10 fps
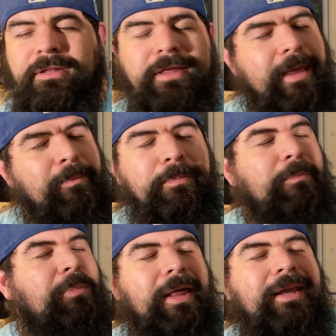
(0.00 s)
and
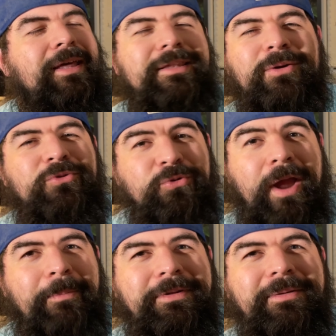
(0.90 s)
Blake has now
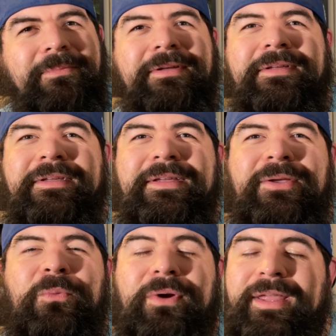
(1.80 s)
trapped him,
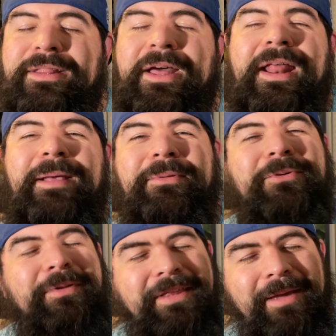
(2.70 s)
where he's unable to
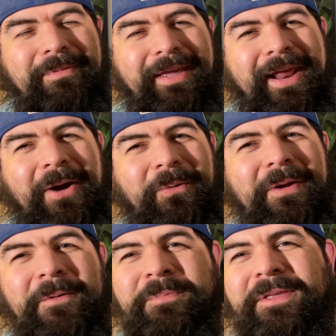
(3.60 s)
escape and get out.
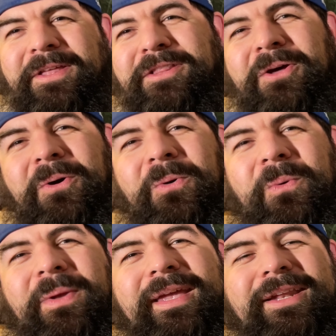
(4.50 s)
So
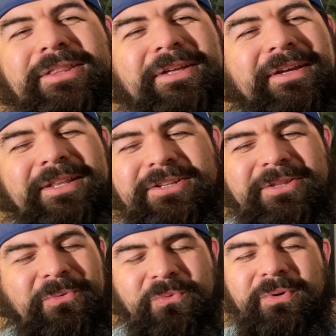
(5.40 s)
it's just
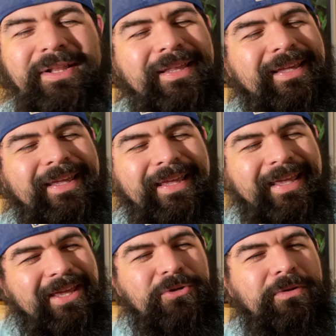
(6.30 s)
a really
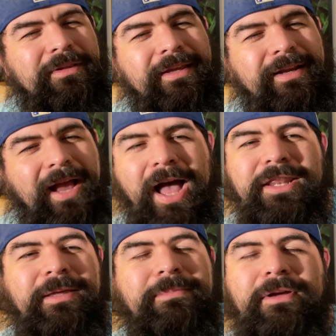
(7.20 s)
interesting
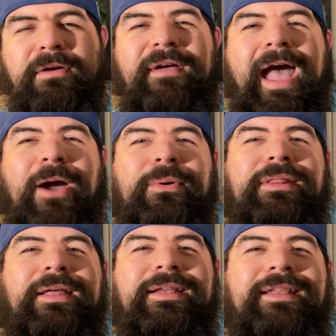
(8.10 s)
concept of how he's
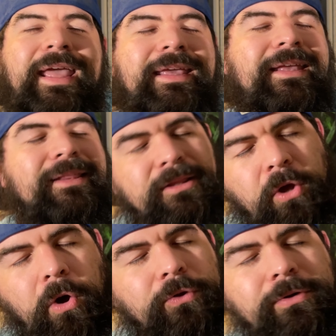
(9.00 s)
like taking this
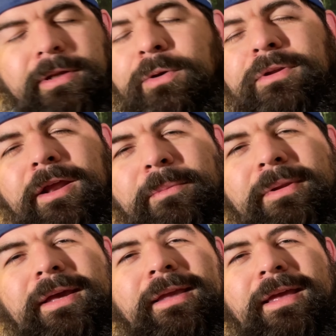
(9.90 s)
alter ego Donald
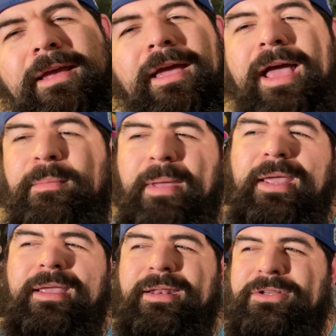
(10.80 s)
Blake and
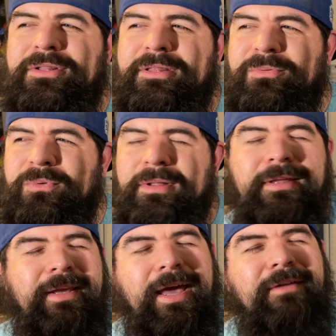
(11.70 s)
making it just this really
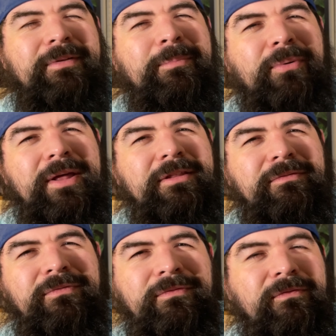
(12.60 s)
kind of impressive
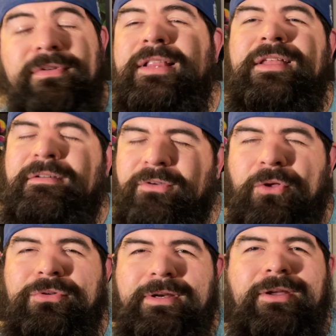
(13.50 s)
villain of an
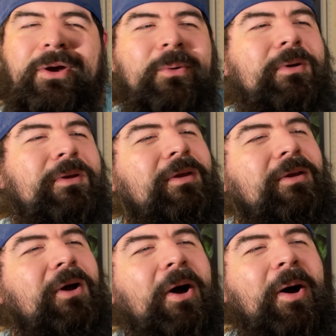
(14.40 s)
alter ego.
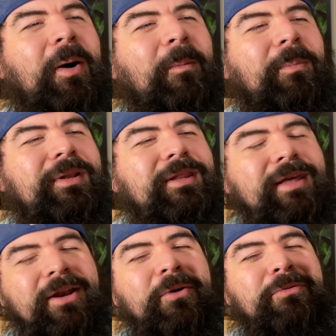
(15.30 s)
But this
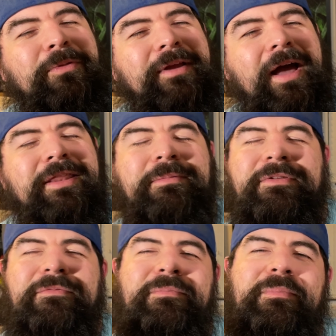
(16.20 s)
kind of goes through the concept
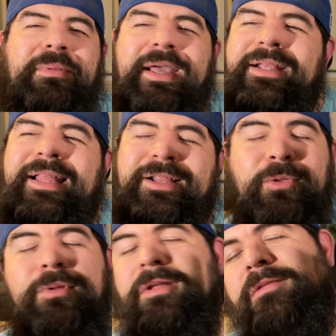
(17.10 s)
of Blake like
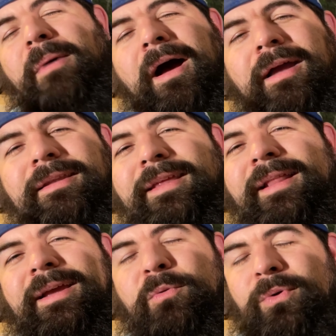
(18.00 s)
losing his mind and
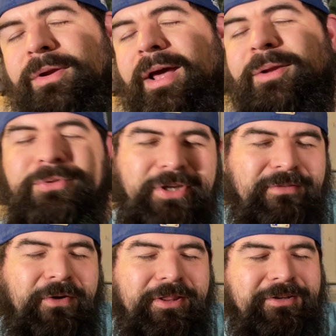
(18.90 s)
like reuniting with Jane
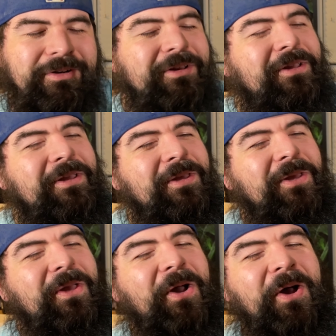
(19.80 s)
Foster.
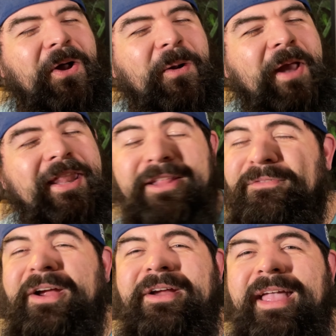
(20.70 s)
And at the
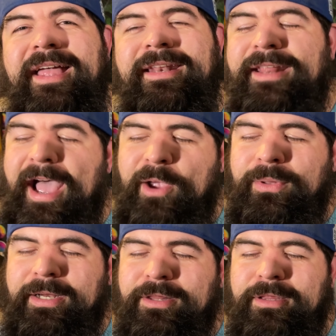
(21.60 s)
very end, I would
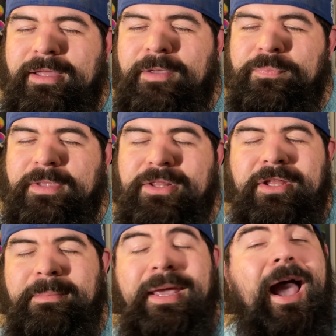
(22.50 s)
like to say it's going
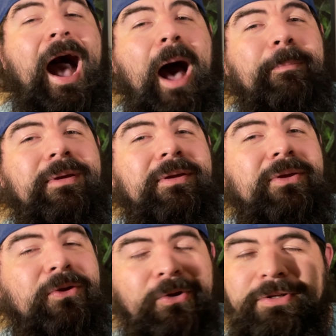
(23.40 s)
to be a hopping
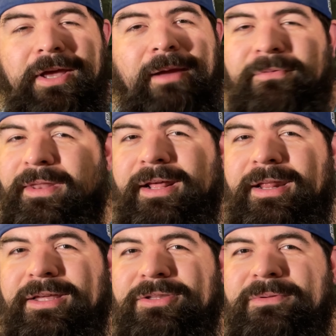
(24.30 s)
good time for
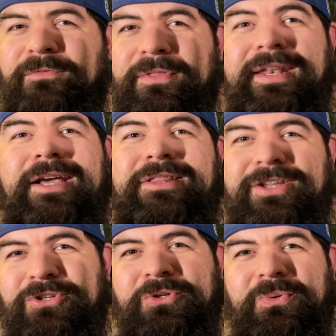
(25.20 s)
the next
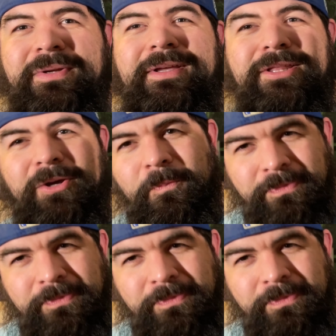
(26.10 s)
issue. So